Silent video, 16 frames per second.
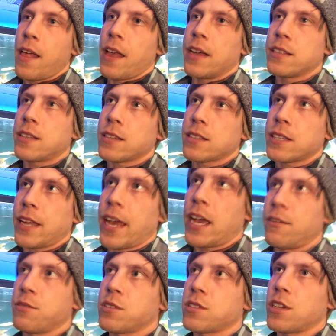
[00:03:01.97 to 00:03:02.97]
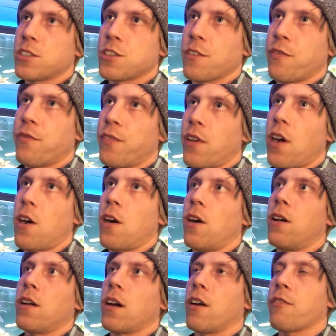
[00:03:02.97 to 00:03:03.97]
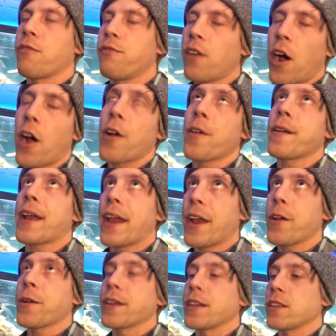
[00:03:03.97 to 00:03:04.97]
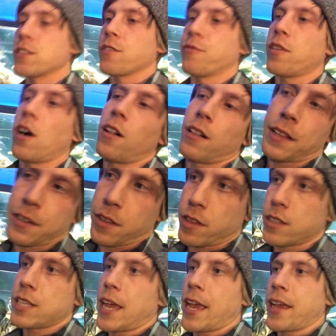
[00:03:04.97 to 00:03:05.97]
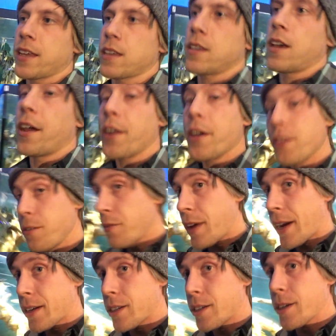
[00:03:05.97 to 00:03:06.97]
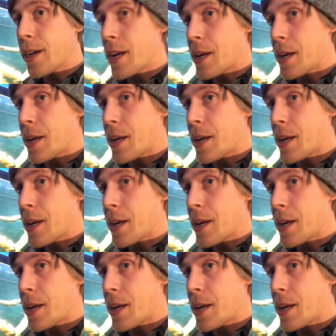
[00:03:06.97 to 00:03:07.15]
it doesn't have such a far area to fall into the tank. Another factor